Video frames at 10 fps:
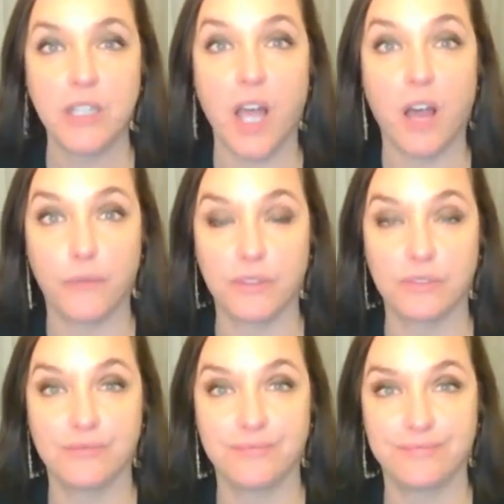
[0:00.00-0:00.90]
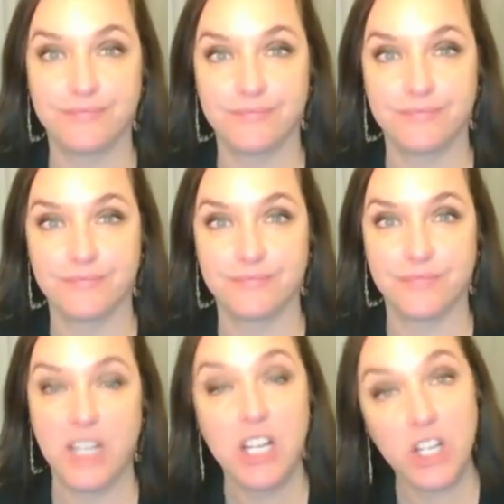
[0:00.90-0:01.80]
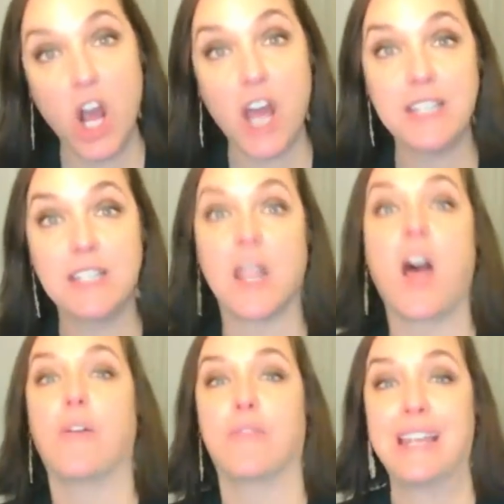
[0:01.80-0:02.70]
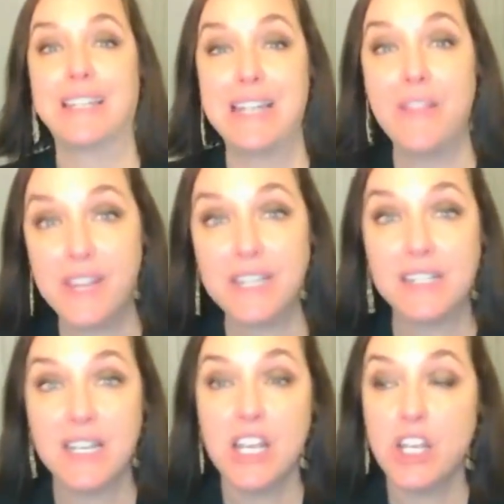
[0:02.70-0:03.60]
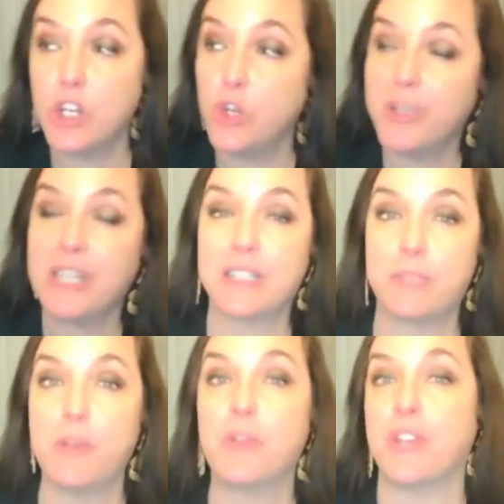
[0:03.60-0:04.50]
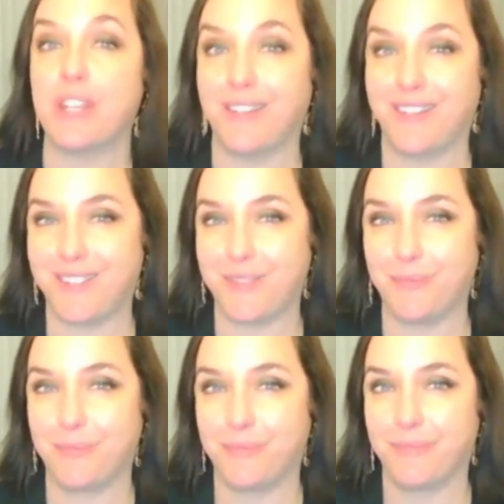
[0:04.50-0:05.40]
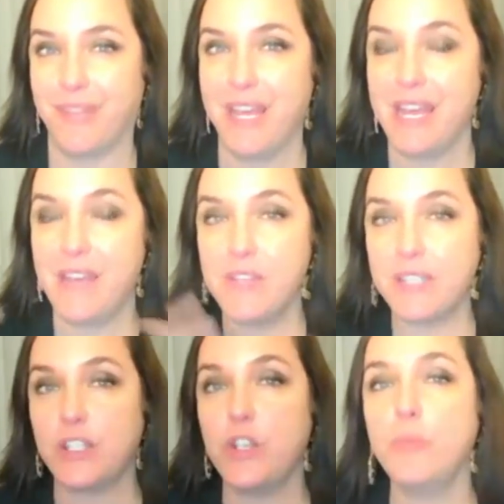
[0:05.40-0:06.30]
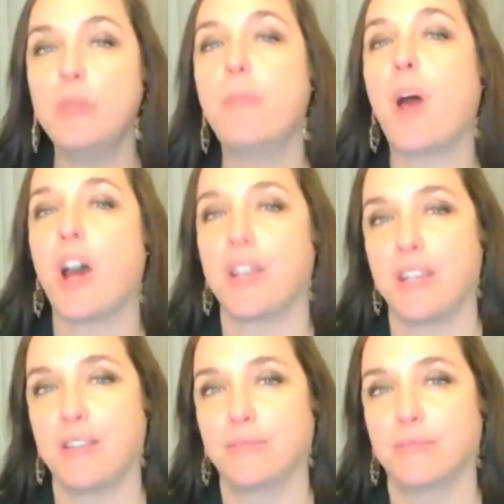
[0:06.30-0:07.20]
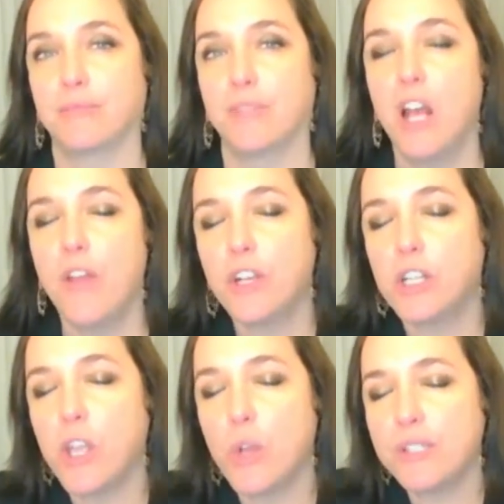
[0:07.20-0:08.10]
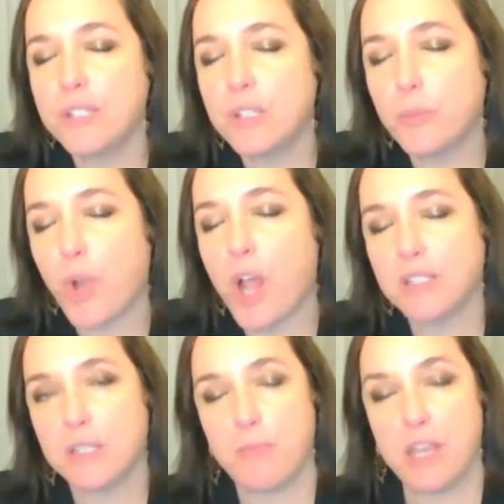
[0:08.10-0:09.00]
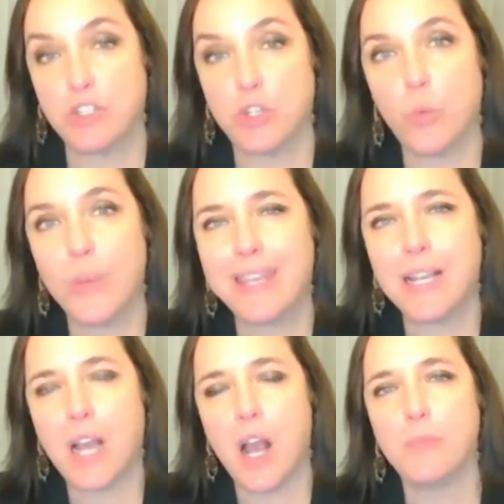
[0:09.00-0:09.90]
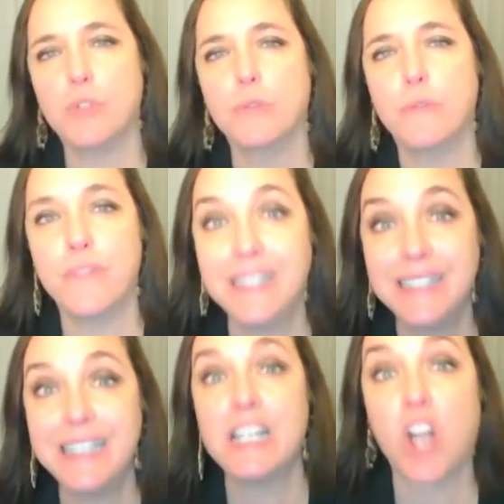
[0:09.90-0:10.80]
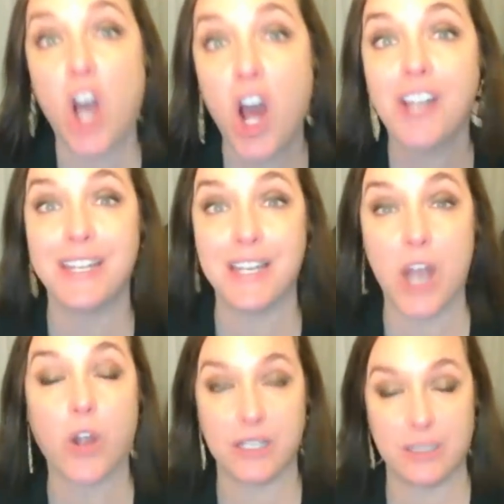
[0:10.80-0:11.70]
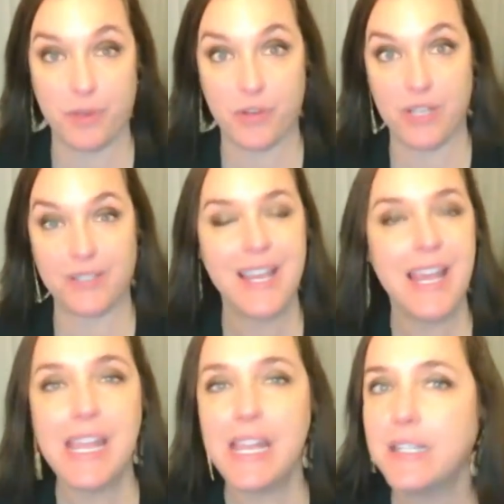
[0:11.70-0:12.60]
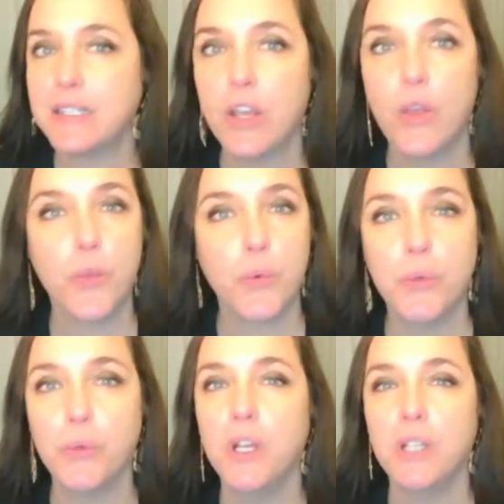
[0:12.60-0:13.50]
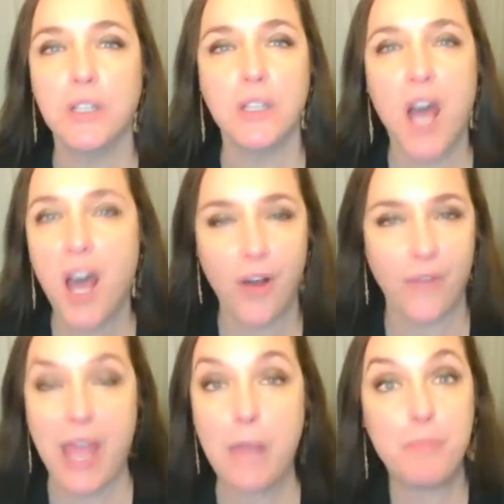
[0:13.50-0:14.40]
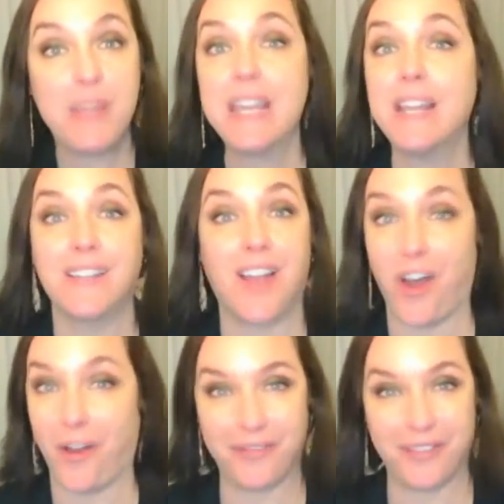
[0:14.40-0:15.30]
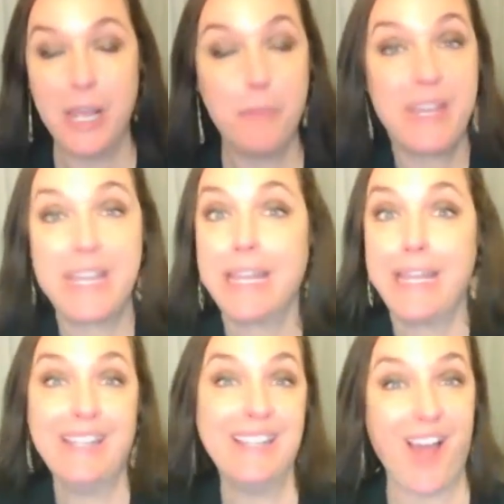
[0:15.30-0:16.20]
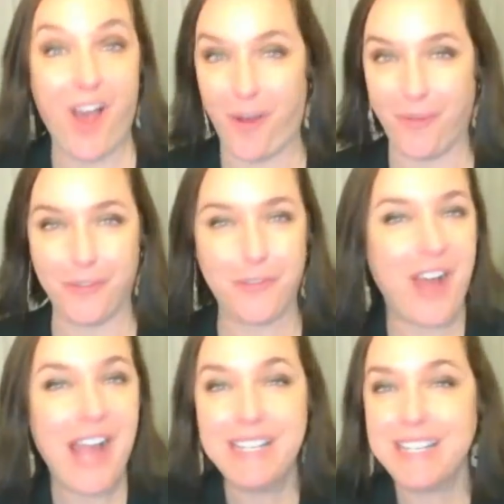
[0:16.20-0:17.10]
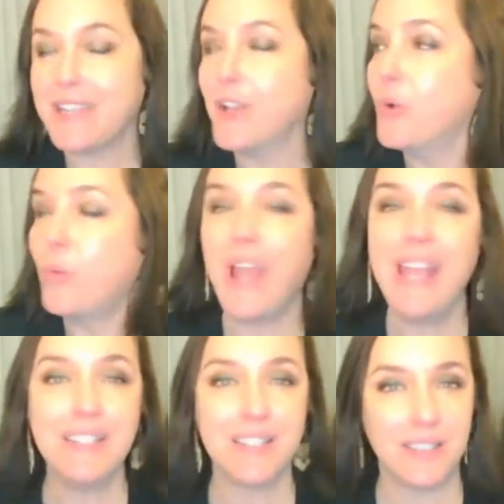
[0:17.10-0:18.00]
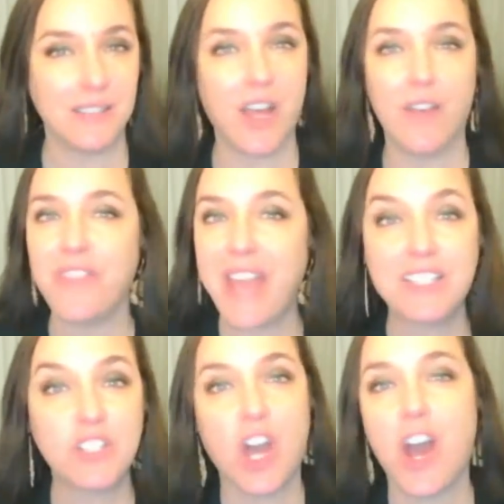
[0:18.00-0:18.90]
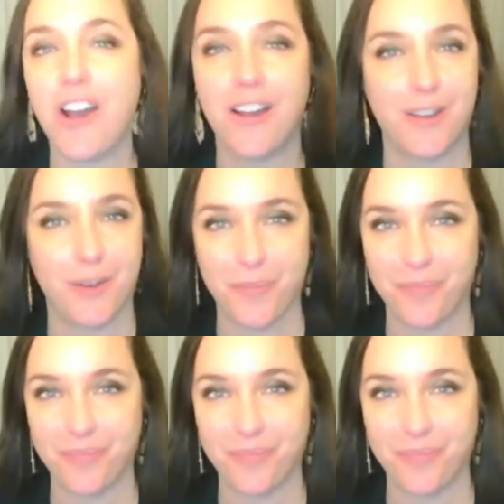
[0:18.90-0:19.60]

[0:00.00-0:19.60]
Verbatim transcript: Love. God is love. And in this human experience, in this human body, the closest approximation we can come to feeling God in our experience is through love and being love, being in love, finding ways to love. That's God.